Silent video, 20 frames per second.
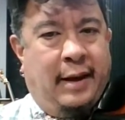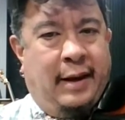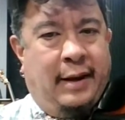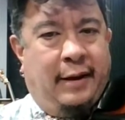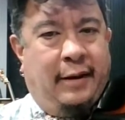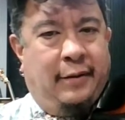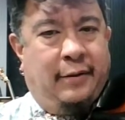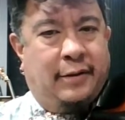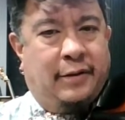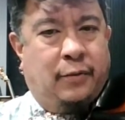
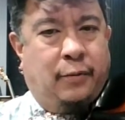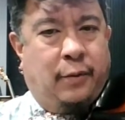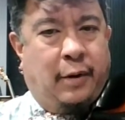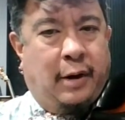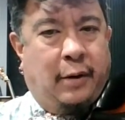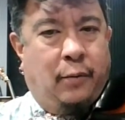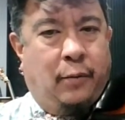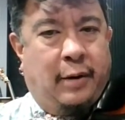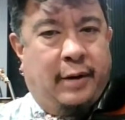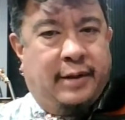Here's where I
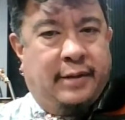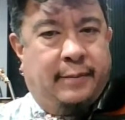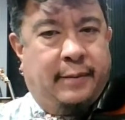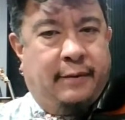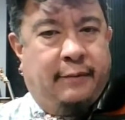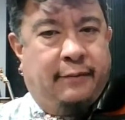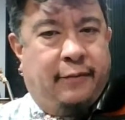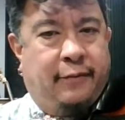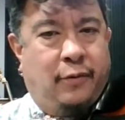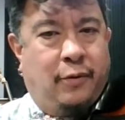was
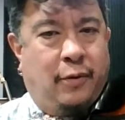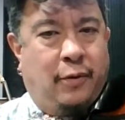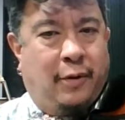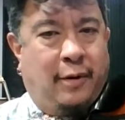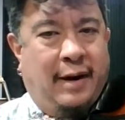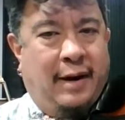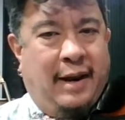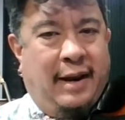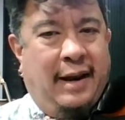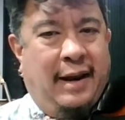before
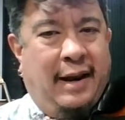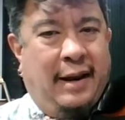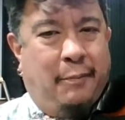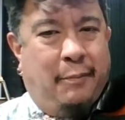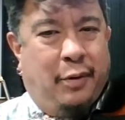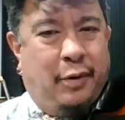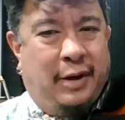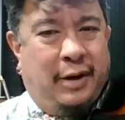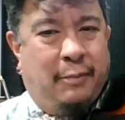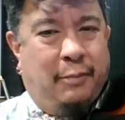and
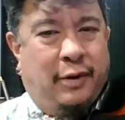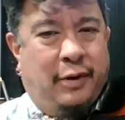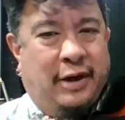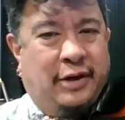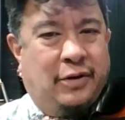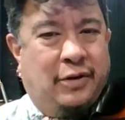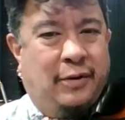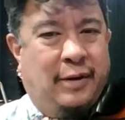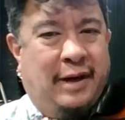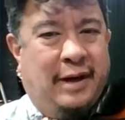putting
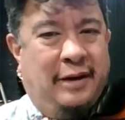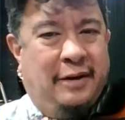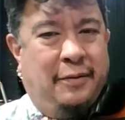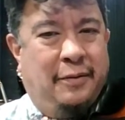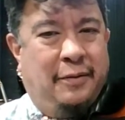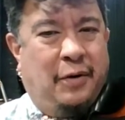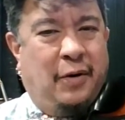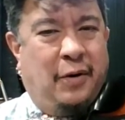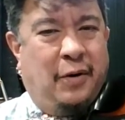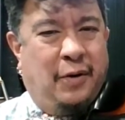pressure, and you
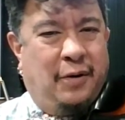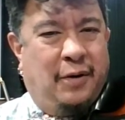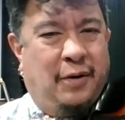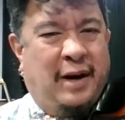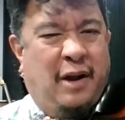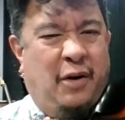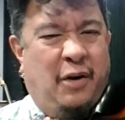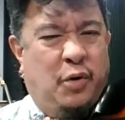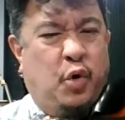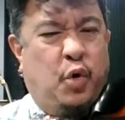heard
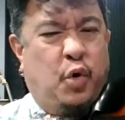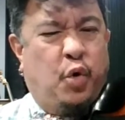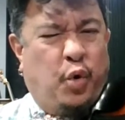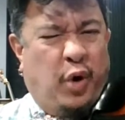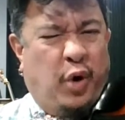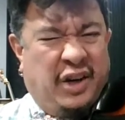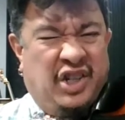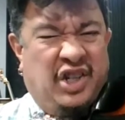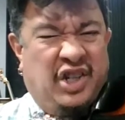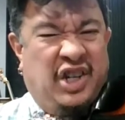how
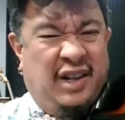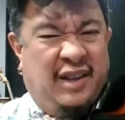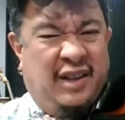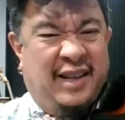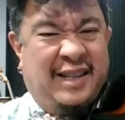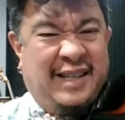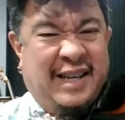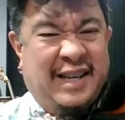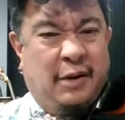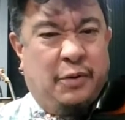crunchy the
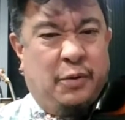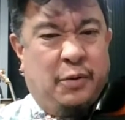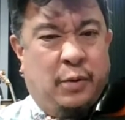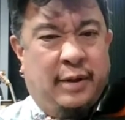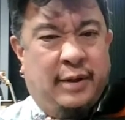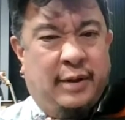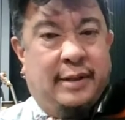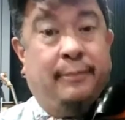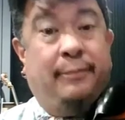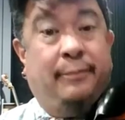sound
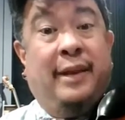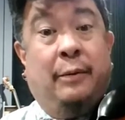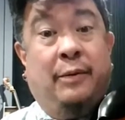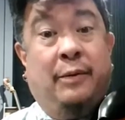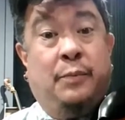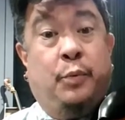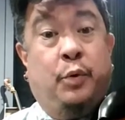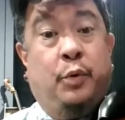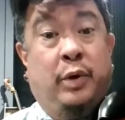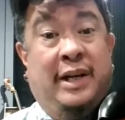was. That was
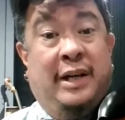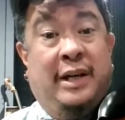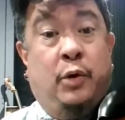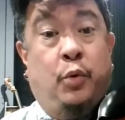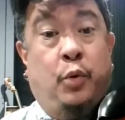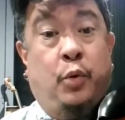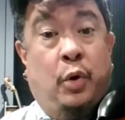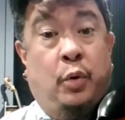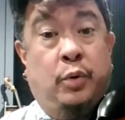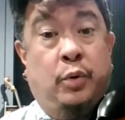pretty
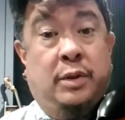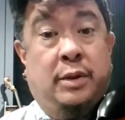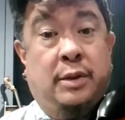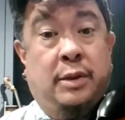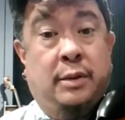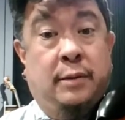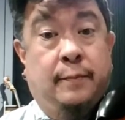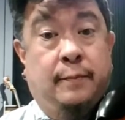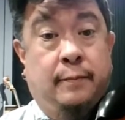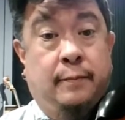gross.